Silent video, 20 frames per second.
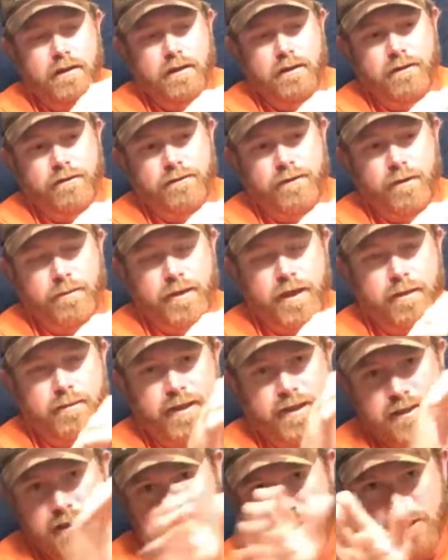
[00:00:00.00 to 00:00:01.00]
uh, from him
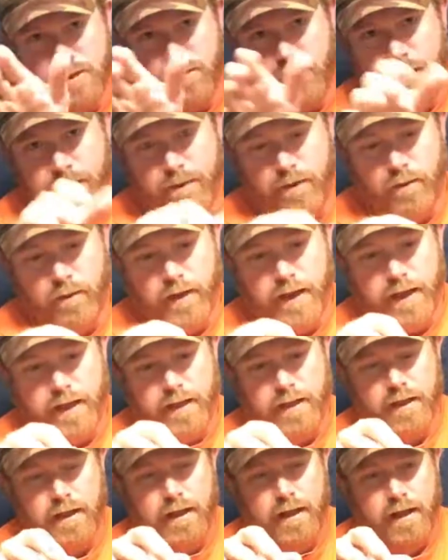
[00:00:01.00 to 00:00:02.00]
as he's swimming
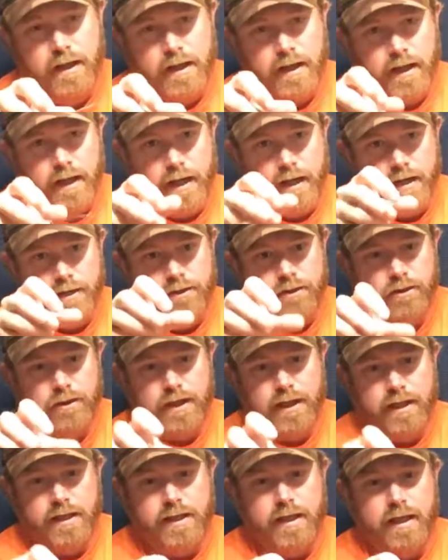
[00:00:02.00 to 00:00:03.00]
away and you'll
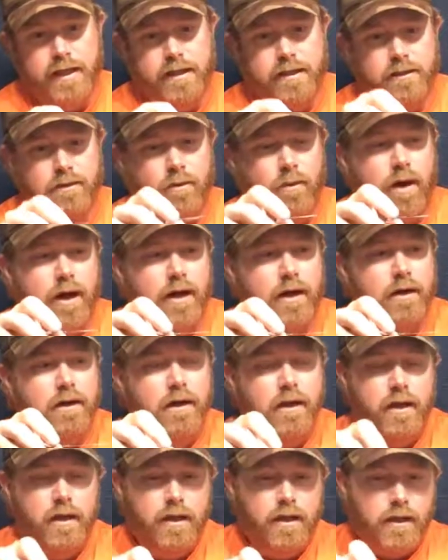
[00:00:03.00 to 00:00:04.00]
get a kink in the
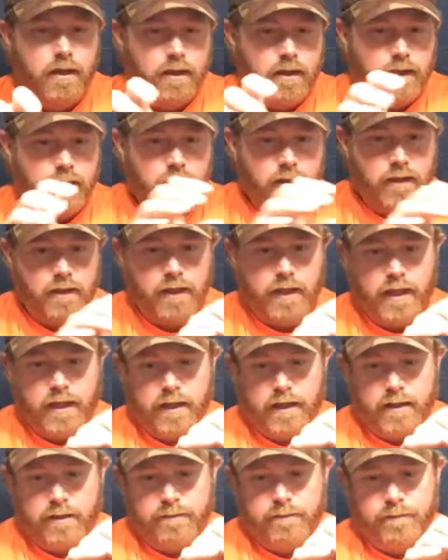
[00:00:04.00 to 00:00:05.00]
wire.
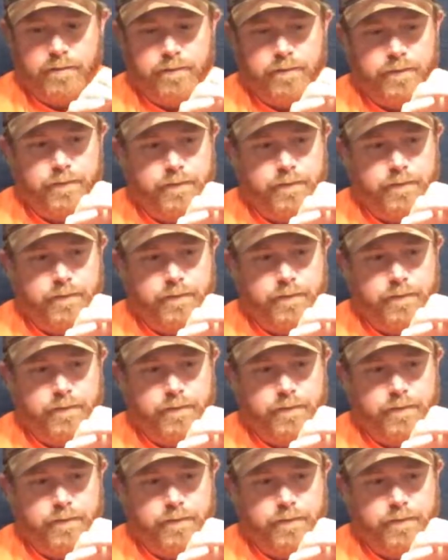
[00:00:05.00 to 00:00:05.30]
Um,